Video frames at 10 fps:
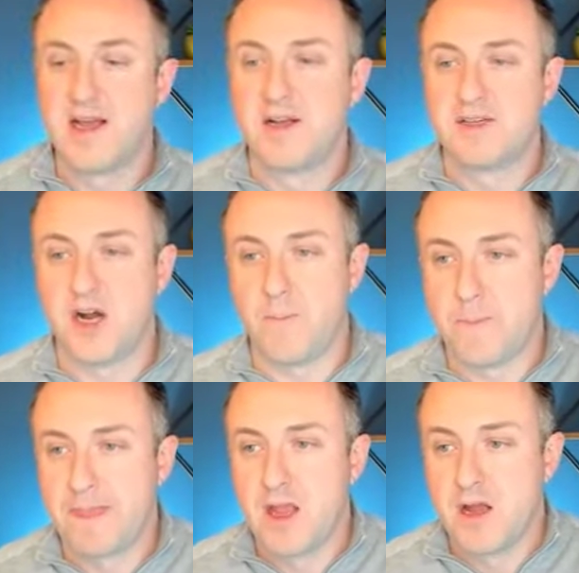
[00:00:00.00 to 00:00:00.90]
So
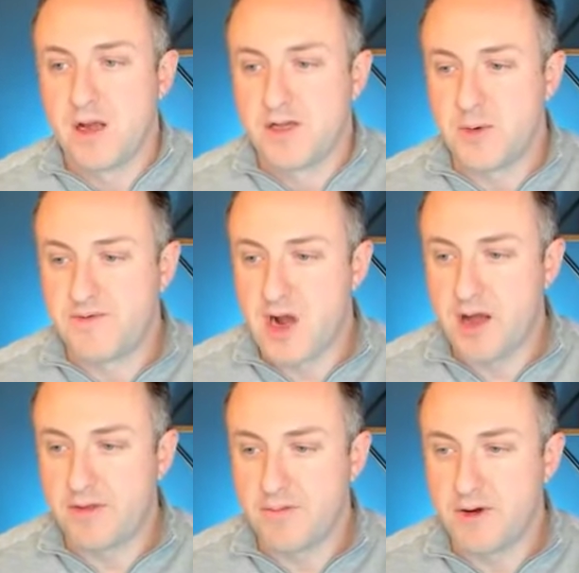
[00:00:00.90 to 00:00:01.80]
we've
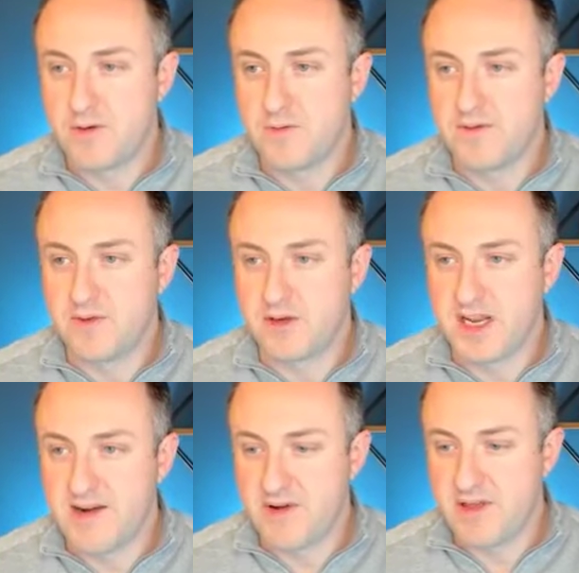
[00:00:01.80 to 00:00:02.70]
gone through, we've looked at
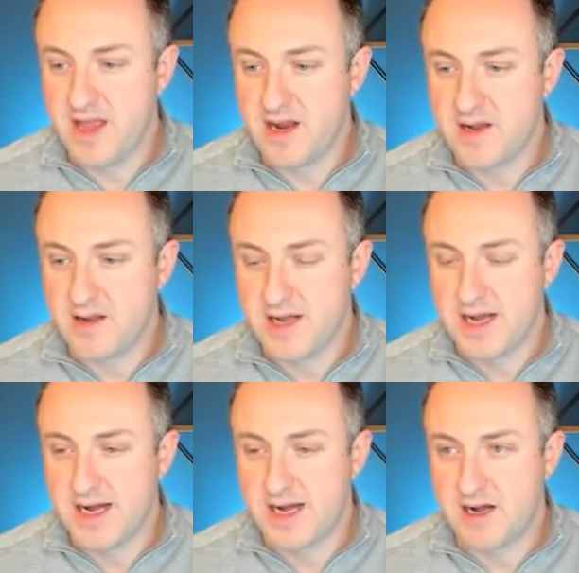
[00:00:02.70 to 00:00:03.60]
everything.
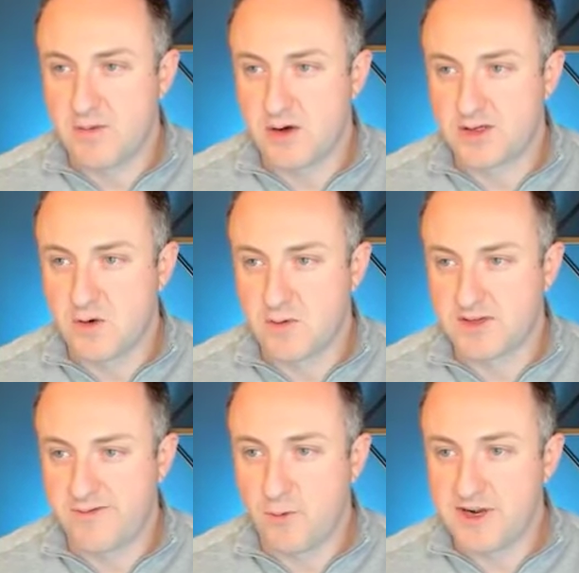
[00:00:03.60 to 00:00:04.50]
Our score was
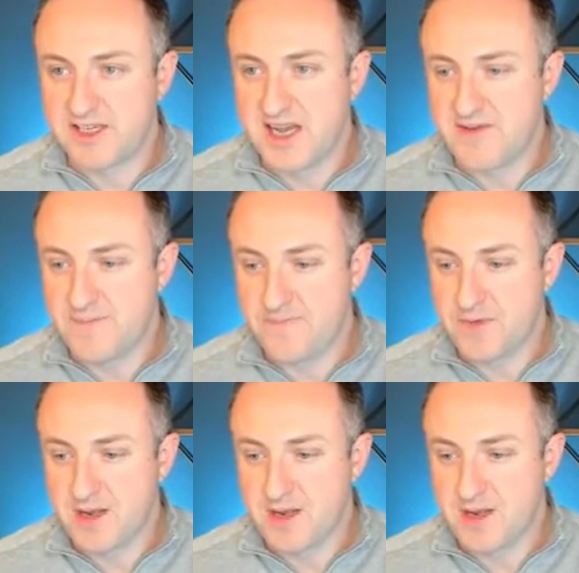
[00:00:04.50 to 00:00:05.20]
a 47.